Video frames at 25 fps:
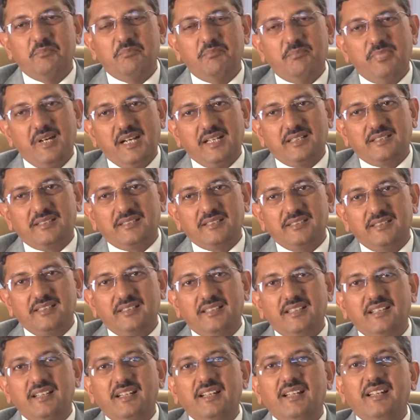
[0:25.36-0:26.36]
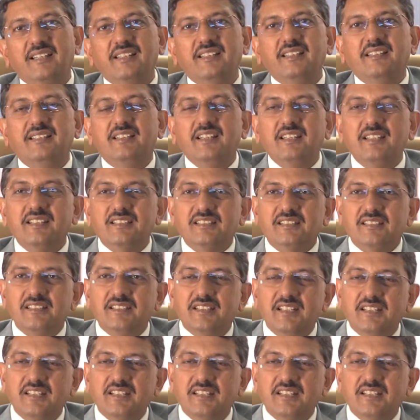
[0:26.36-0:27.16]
But these